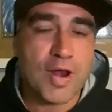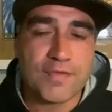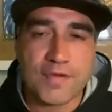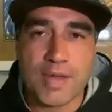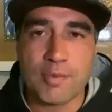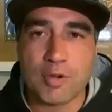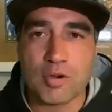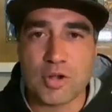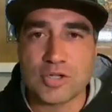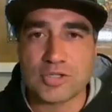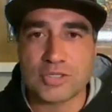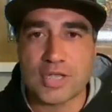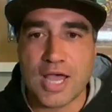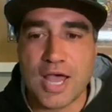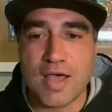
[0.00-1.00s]
have come
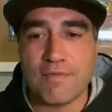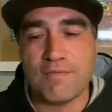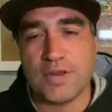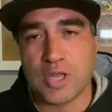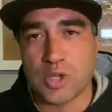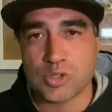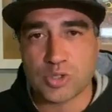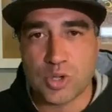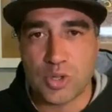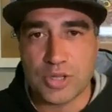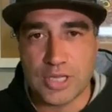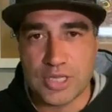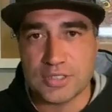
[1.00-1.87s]
across videos on the